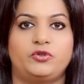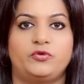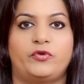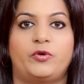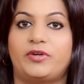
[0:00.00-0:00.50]

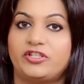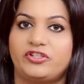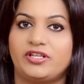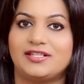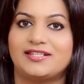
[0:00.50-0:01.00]
for
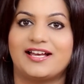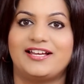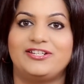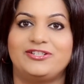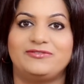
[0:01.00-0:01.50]
brushes
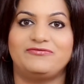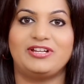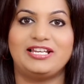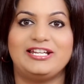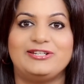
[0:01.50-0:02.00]
I
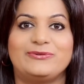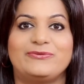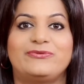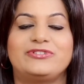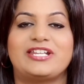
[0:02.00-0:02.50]
will need
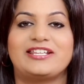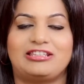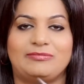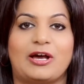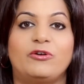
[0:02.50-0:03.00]
to test
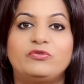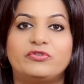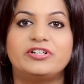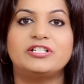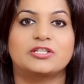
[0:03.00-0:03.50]
them out
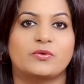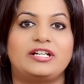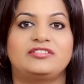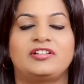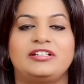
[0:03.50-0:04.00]
first
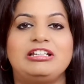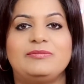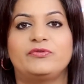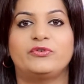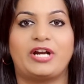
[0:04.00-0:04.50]
quite thoroughly
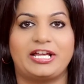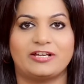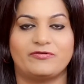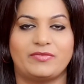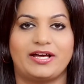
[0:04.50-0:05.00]
before I
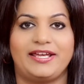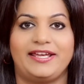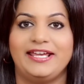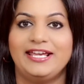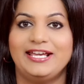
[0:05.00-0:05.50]
give
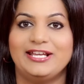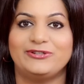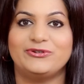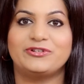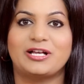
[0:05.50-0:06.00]
my
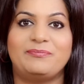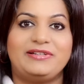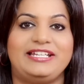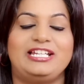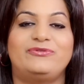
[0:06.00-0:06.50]

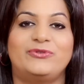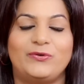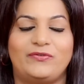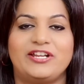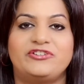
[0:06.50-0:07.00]
complete
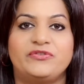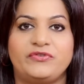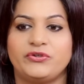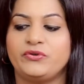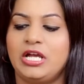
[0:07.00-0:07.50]
full-fledged
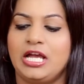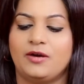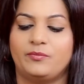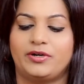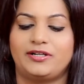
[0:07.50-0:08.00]
review.
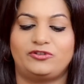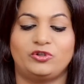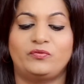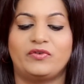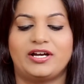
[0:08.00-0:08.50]
But
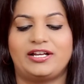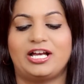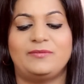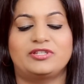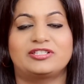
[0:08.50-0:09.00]
so far
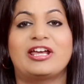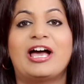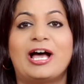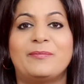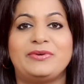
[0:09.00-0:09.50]
I'm just
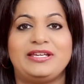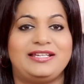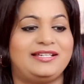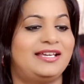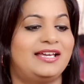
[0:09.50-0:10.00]
happy